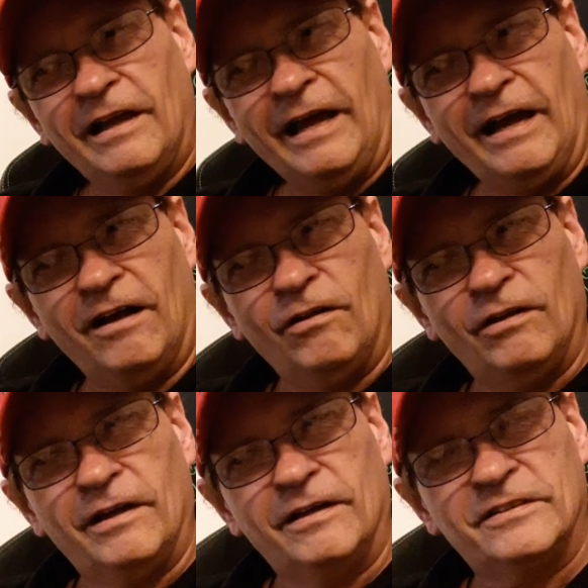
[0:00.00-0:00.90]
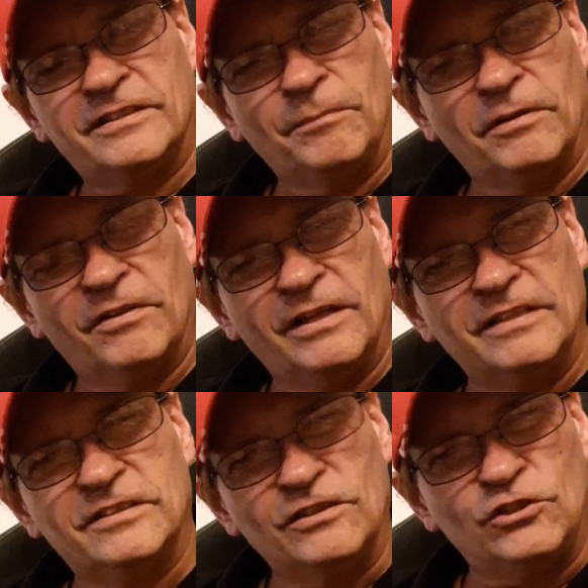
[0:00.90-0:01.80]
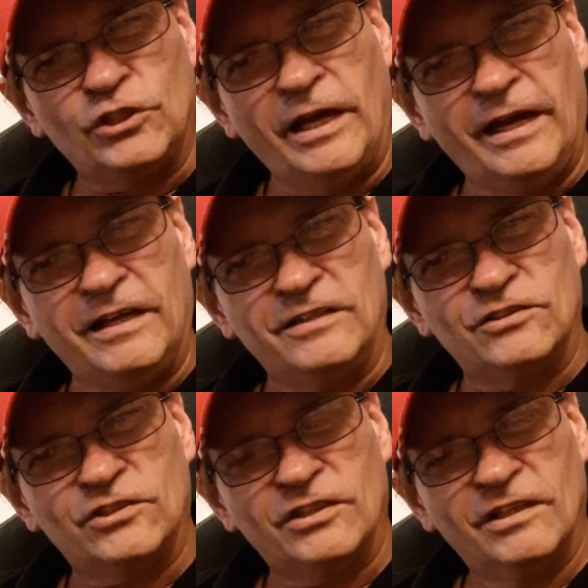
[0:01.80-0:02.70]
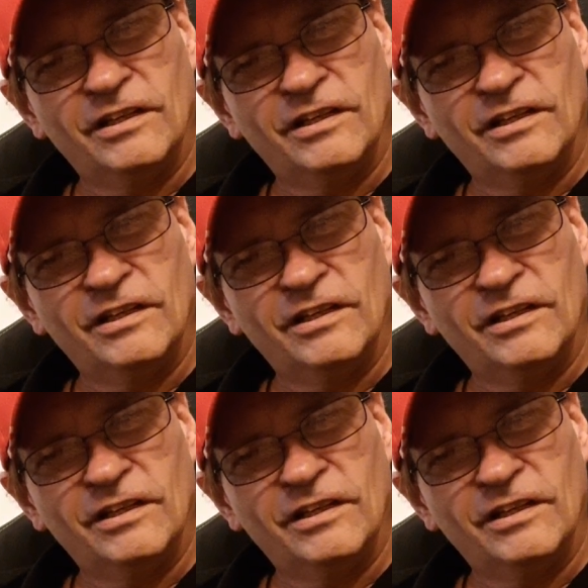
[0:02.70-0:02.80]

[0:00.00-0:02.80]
how some of the things had changed,